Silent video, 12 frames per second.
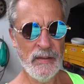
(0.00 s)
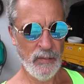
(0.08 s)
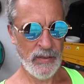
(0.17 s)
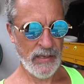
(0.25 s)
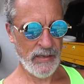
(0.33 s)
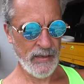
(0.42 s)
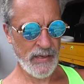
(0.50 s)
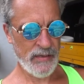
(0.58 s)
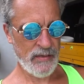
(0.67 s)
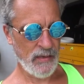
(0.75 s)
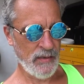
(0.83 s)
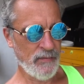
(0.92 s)
We got a nice
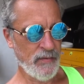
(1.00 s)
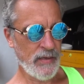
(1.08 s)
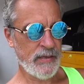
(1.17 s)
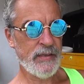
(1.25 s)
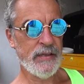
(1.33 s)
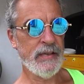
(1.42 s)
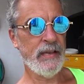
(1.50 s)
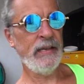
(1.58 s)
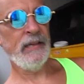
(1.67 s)
delivery today